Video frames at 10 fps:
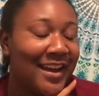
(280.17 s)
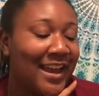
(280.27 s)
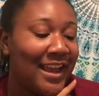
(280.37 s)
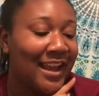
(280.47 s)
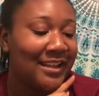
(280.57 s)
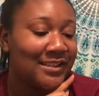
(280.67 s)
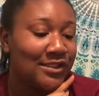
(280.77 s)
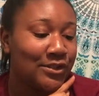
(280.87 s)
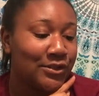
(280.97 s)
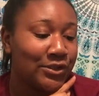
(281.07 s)
And this
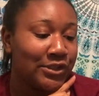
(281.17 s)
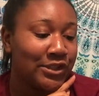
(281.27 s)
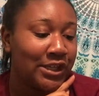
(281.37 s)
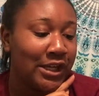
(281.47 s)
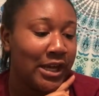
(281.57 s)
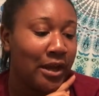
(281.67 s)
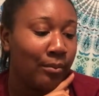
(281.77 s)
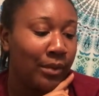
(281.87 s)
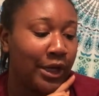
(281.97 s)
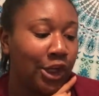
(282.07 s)
is Ultra Shea
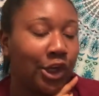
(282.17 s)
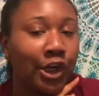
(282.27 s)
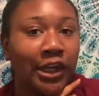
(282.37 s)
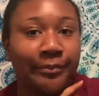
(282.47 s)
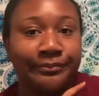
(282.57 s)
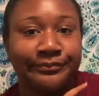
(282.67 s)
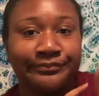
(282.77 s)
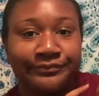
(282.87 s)
Body Cream.